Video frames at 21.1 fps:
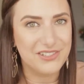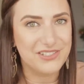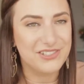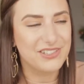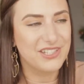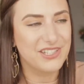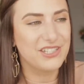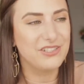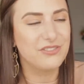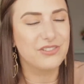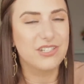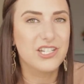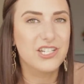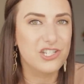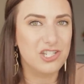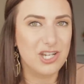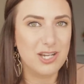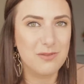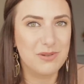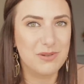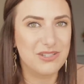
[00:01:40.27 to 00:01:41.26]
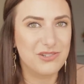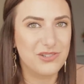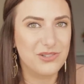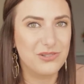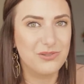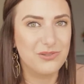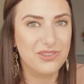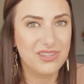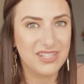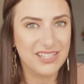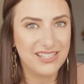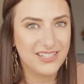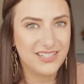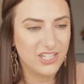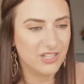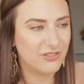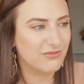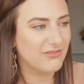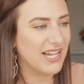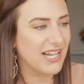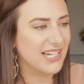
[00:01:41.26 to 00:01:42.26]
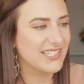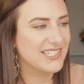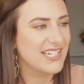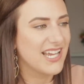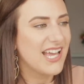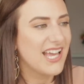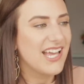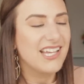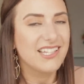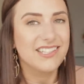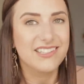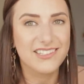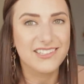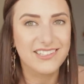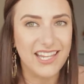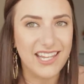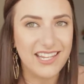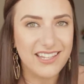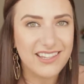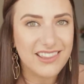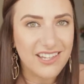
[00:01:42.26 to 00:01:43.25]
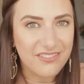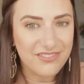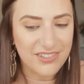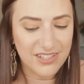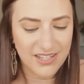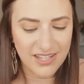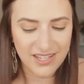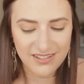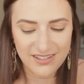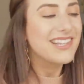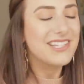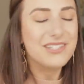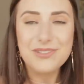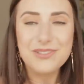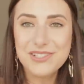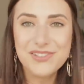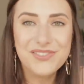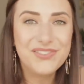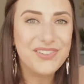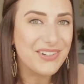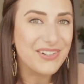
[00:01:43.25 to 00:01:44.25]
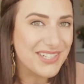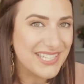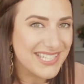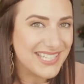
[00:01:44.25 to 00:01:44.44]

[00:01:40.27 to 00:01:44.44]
so that you can shape it to the correct length of your nail. This one's very